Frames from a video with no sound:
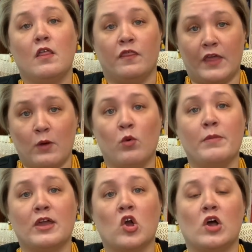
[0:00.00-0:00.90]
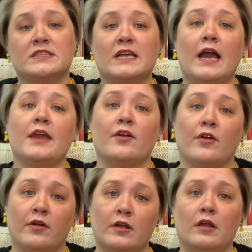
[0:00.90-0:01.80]
That will make costs
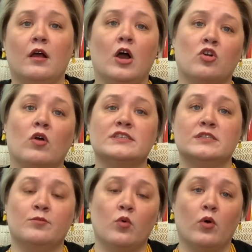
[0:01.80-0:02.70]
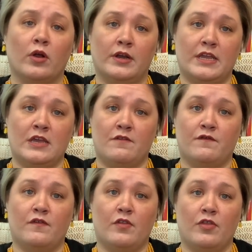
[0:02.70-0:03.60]
higher across the board if
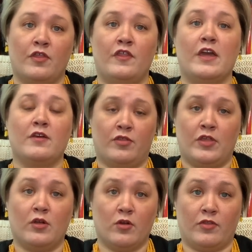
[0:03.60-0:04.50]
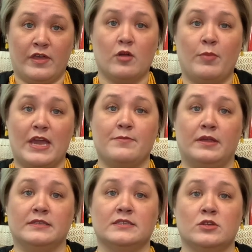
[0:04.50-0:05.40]
their
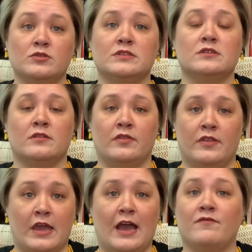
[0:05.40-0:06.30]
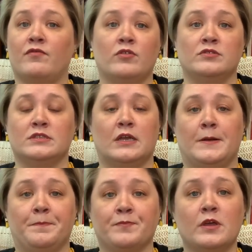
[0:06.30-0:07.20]
payments, those that they have those
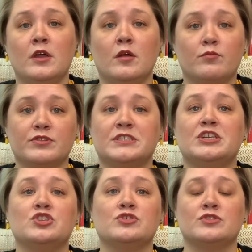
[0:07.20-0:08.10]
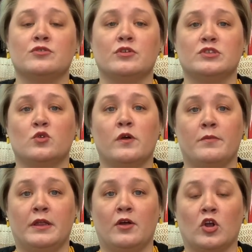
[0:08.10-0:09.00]
procedures or those
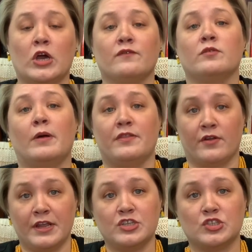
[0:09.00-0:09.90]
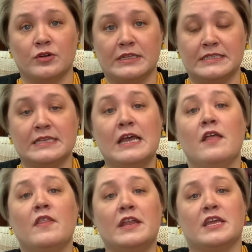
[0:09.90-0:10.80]
equipment are covered by their insurance,
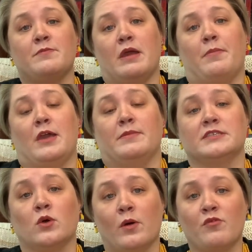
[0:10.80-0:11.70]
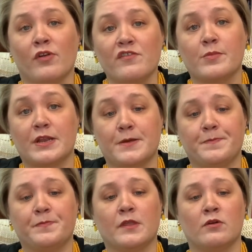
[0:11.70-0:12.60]
then it can make payments go up for everybody.
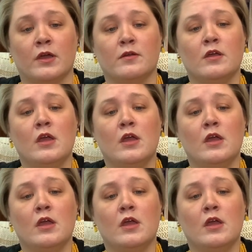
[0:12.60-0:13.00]
Okay.